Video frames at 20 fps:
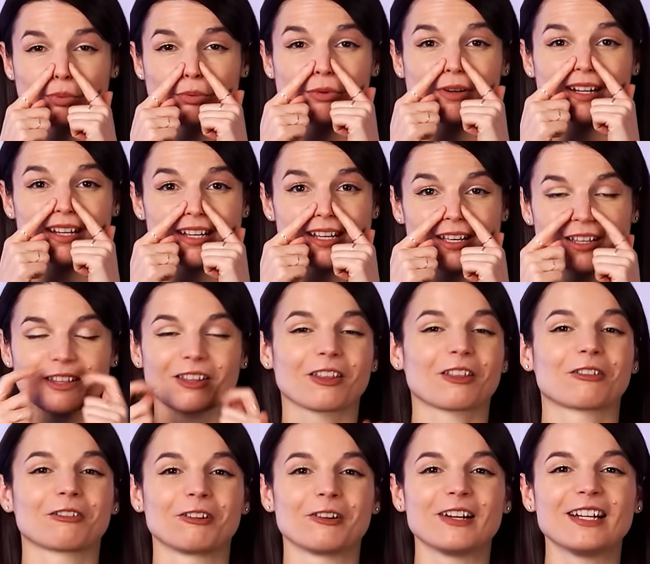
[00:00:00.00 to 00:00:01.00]
breathe
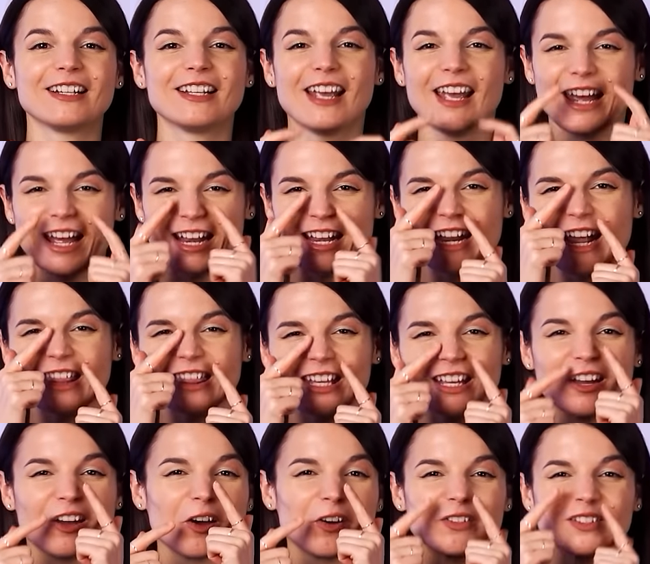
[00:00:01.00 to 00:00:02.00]
through it, and
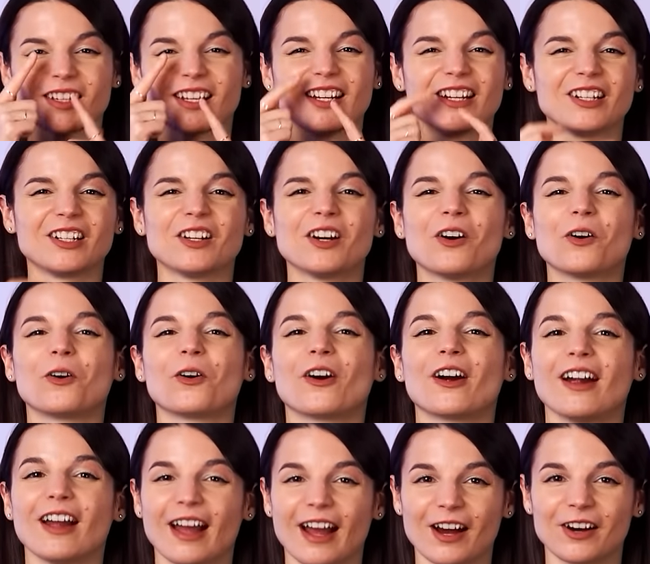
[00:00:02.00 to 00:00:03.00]
nothing goes in
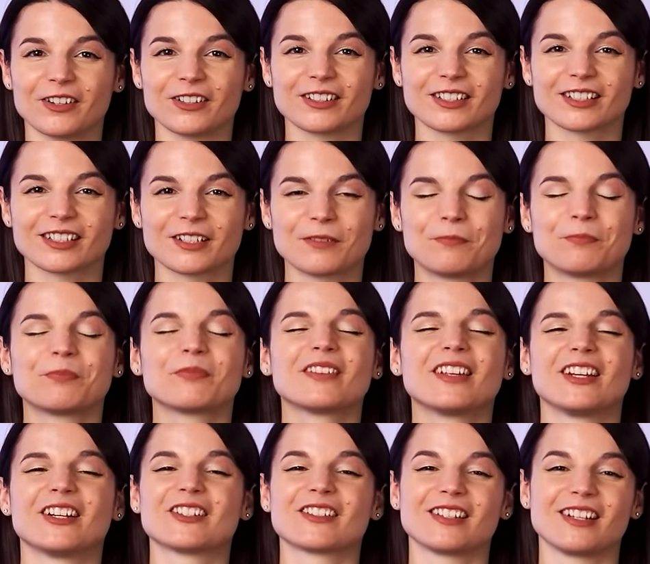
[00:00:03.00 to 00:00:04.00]
or out.
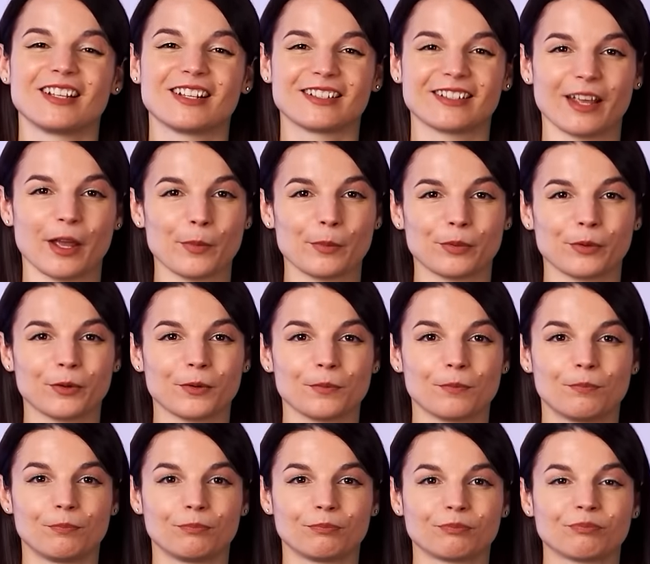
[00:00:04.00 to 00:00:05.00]
Here's an example.
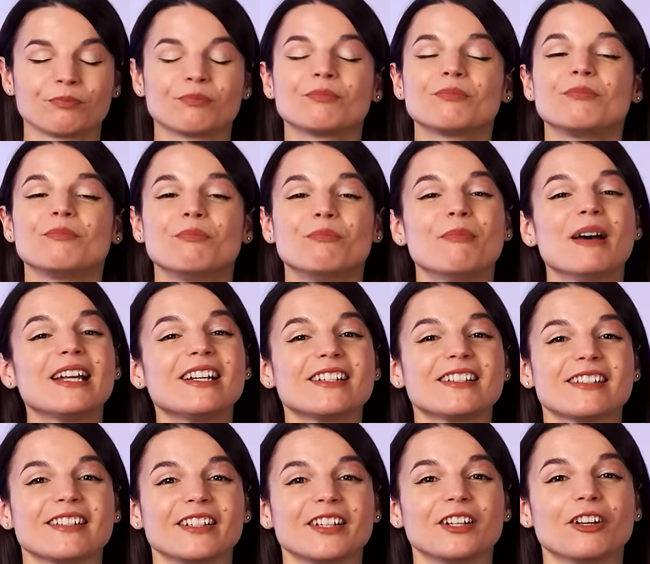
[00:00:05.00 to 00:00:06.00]

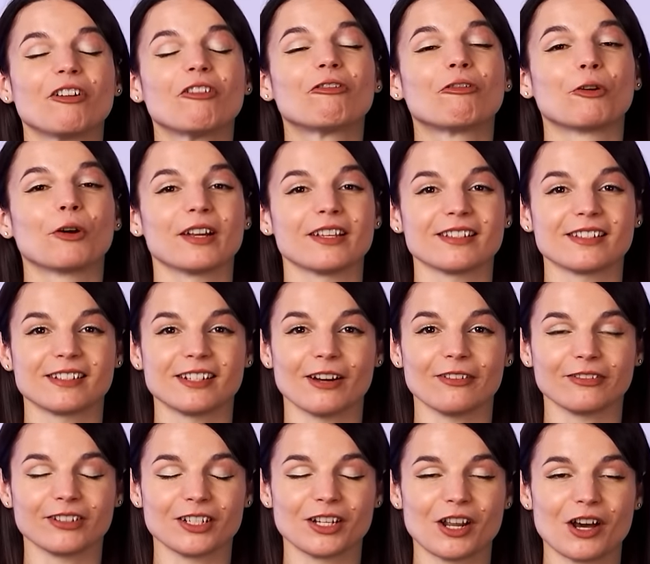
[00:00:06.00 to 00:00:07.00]
Medicine for a
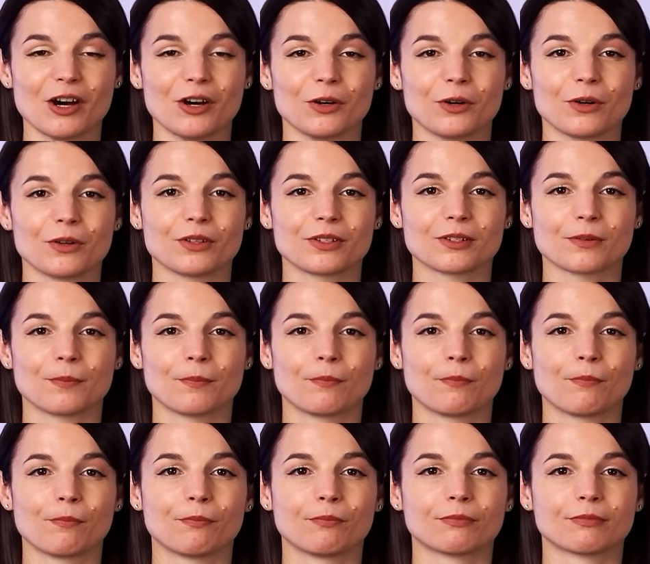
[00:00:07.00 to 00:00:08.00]
stuffy nose.
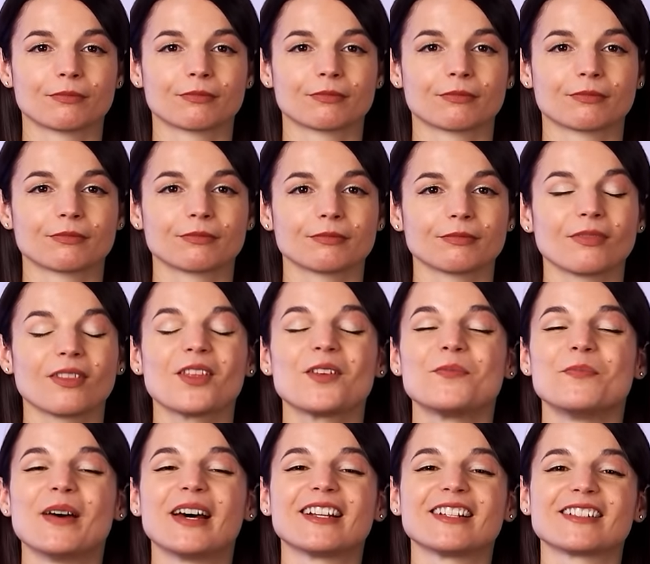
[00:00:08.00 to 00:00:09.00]

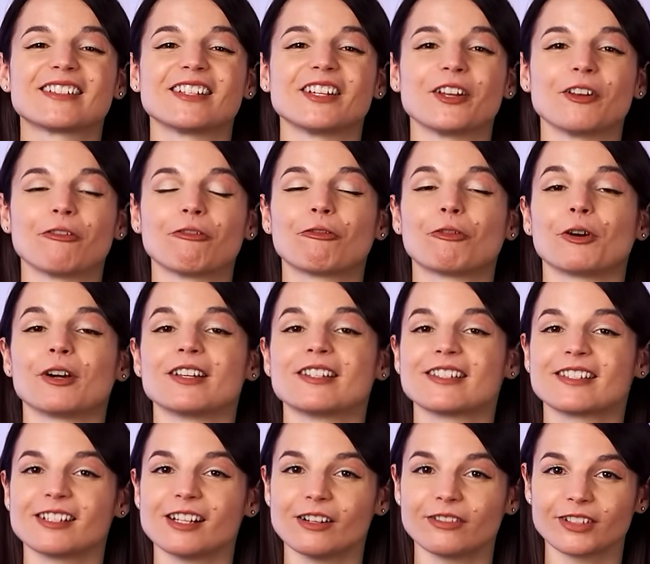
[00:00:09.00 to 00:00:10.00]
Medicine for a
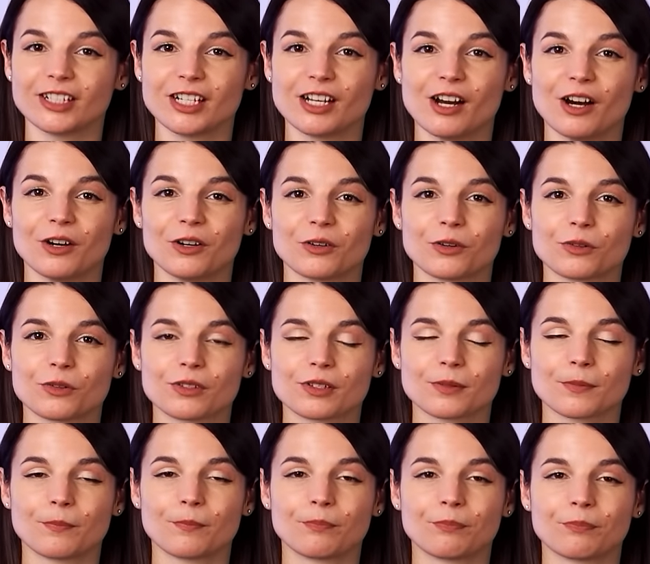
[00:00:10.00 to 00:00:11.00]
stuffy nose.